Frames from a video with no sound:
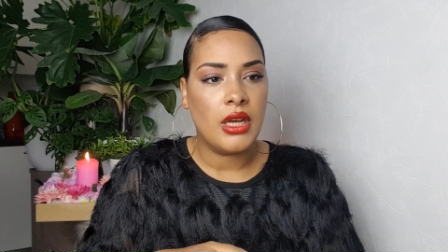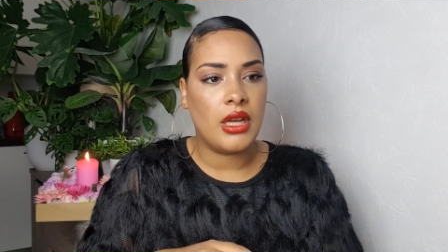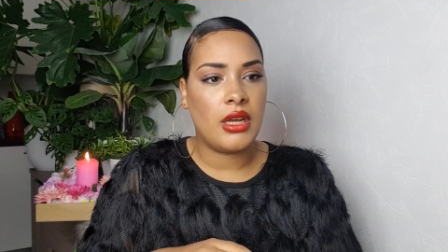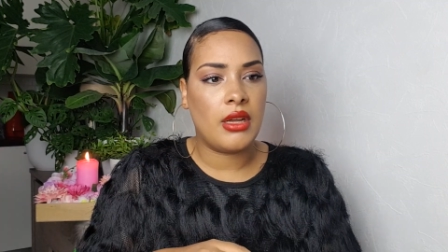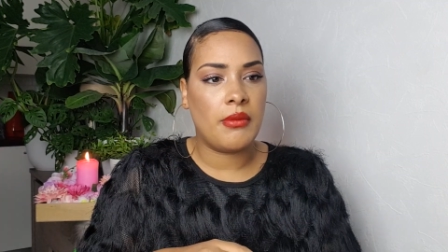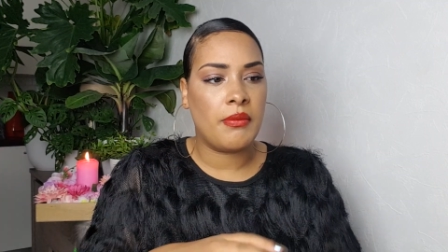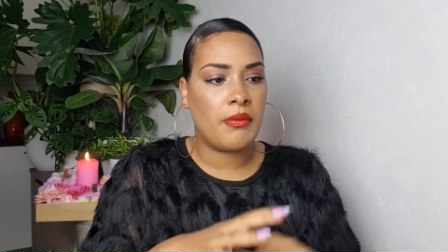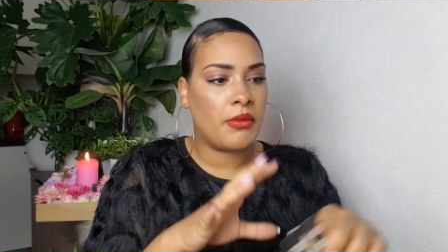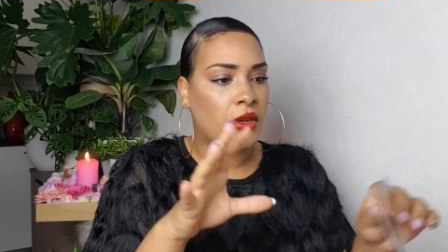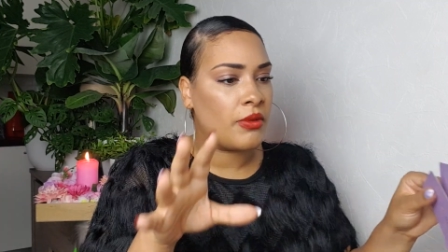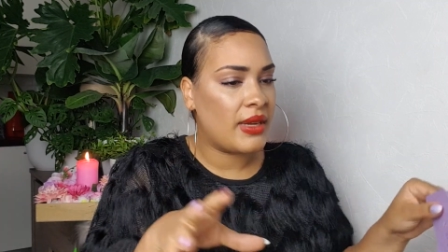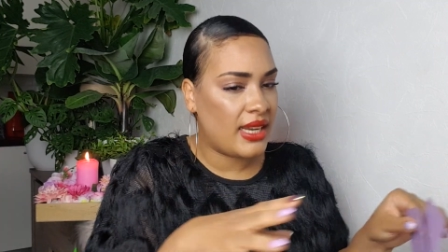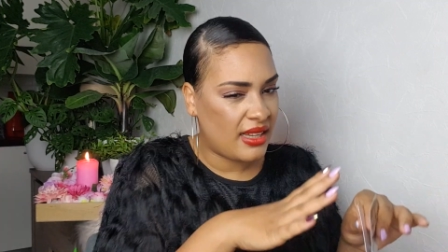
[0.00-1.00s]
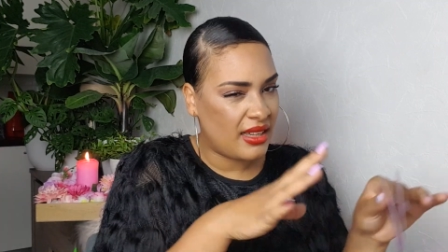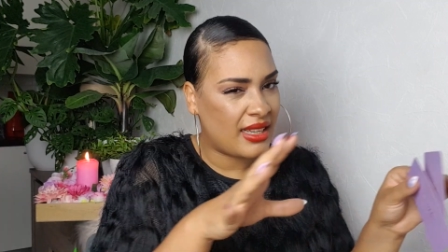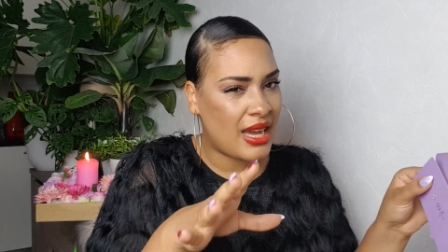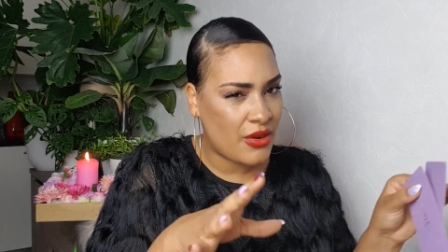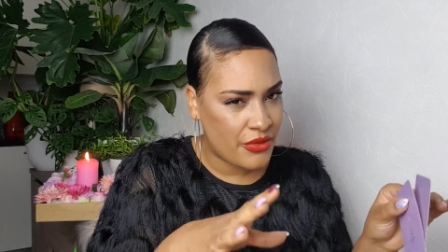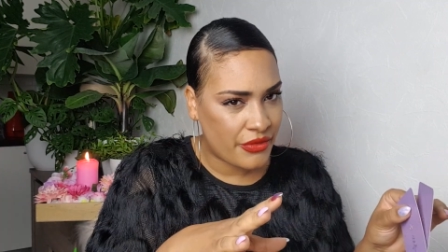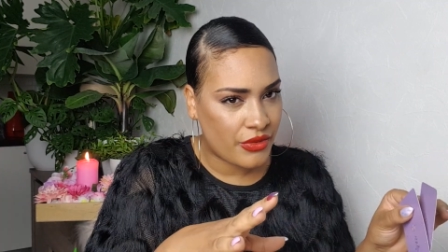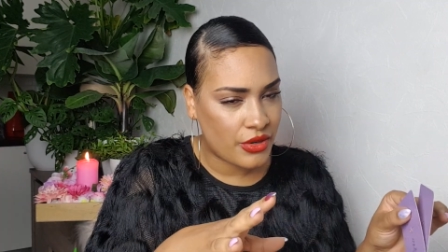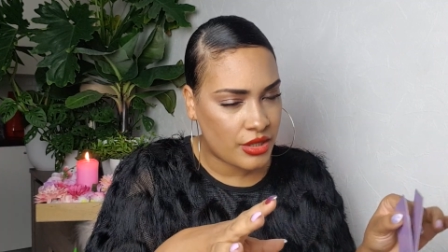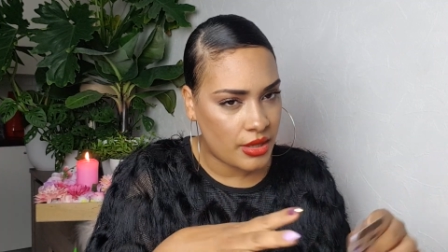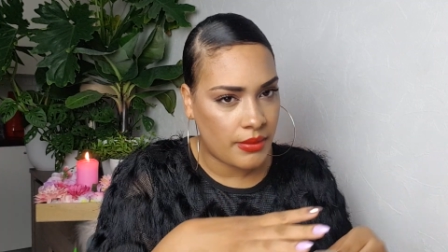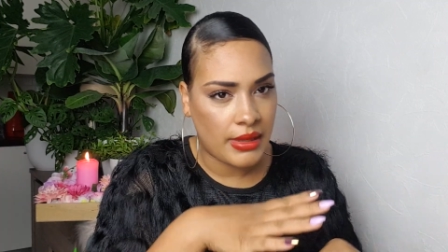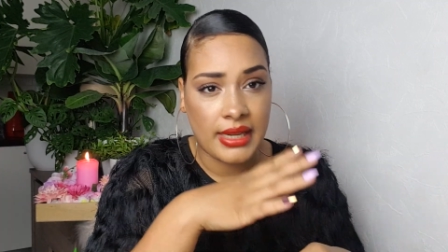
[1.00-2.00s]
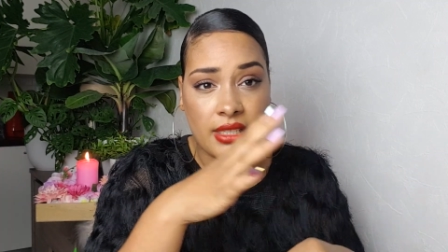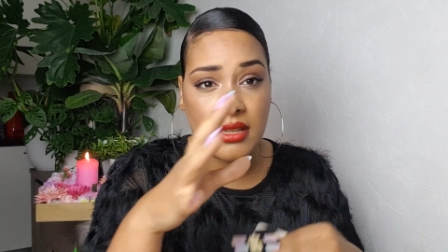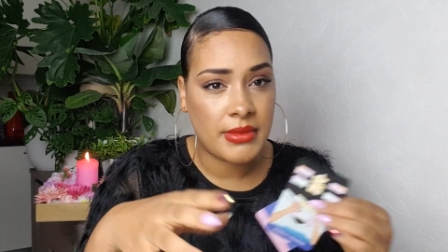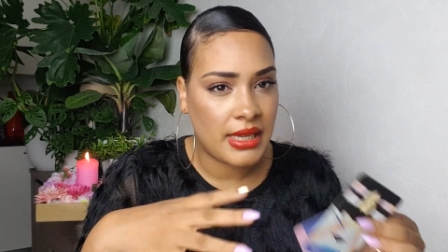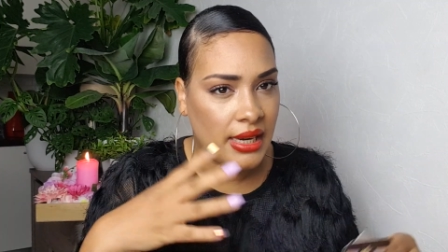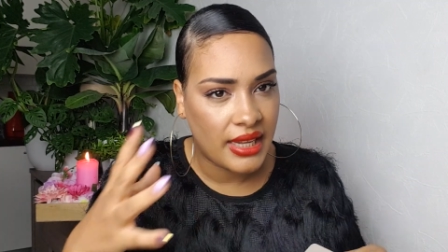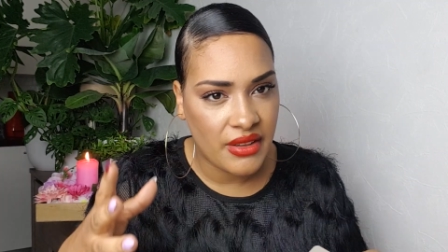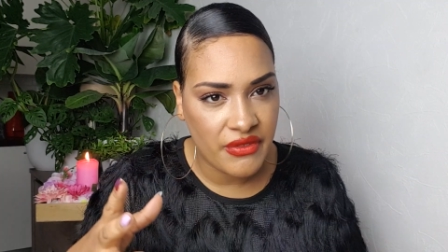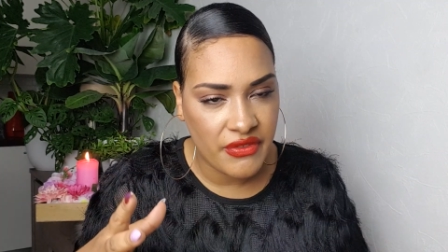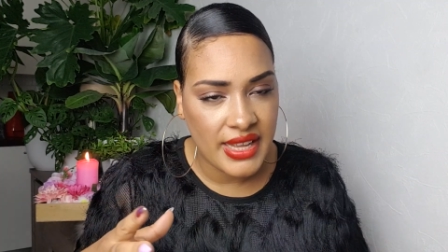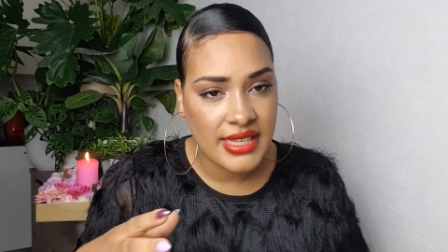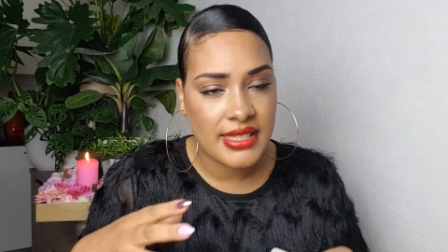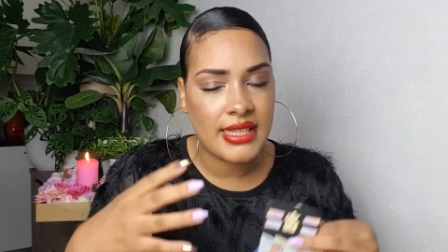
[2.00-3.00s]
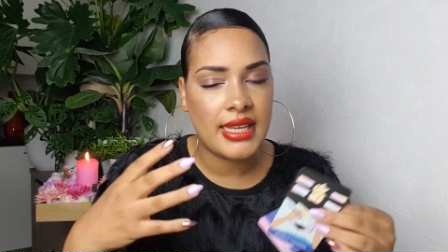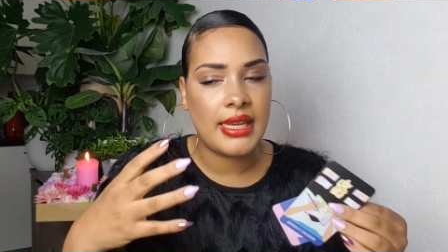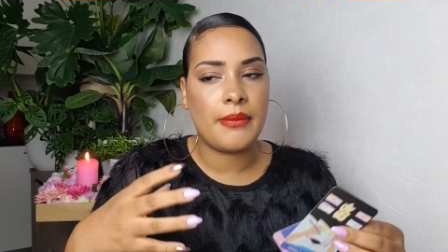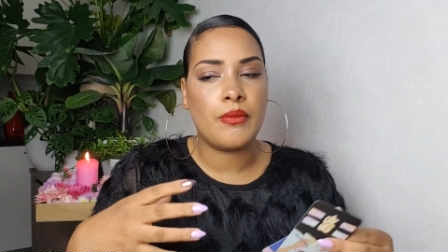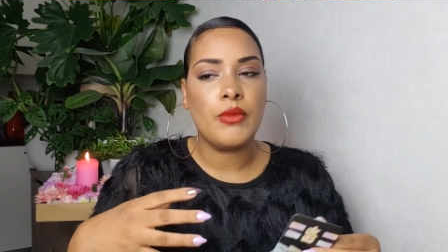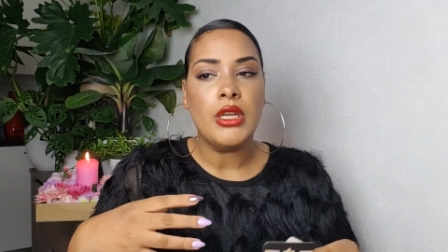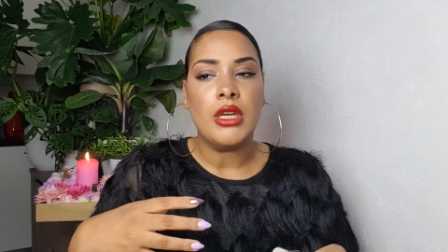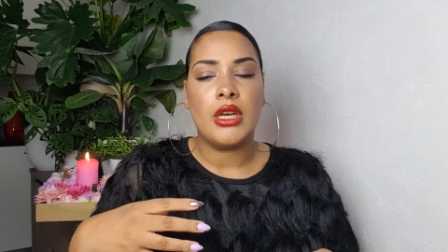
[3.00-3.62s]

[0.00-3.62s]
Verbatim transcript: um, creating account for some like something like investing,